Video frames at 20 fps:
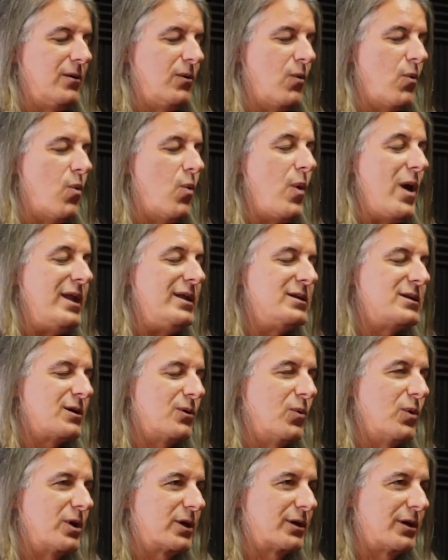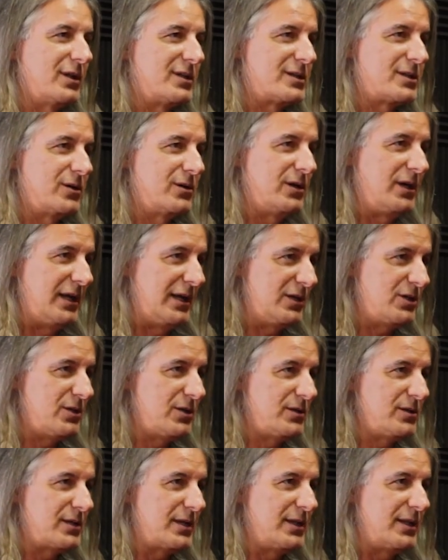when to work on certain
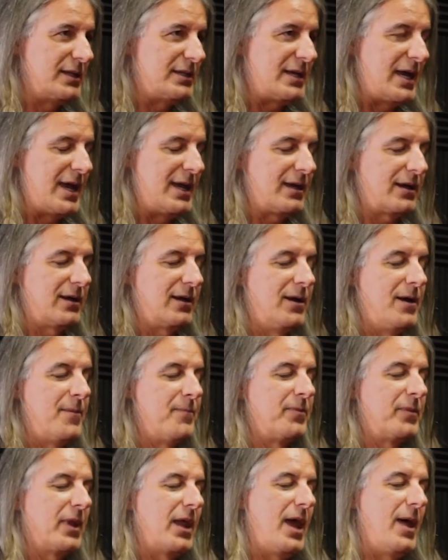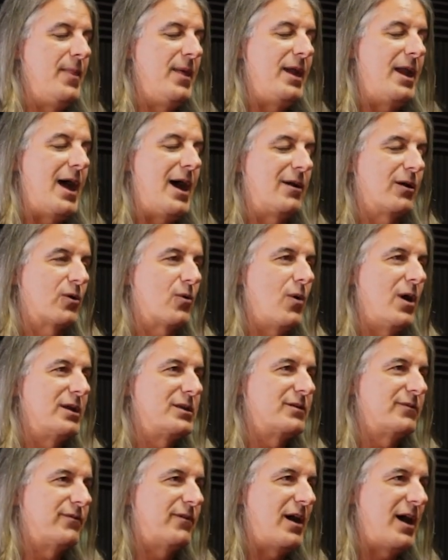issues in the tank and then how to
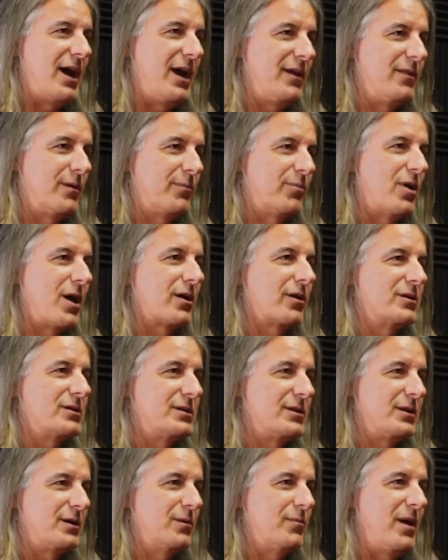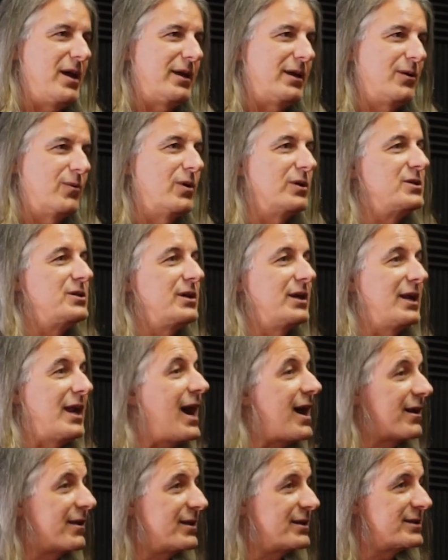quantify the progress that you're making once you get
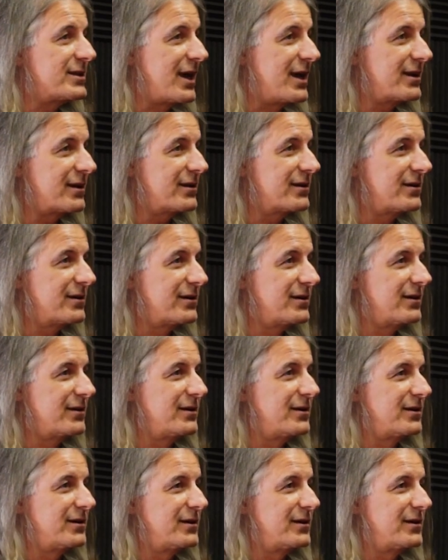out of the tank yeah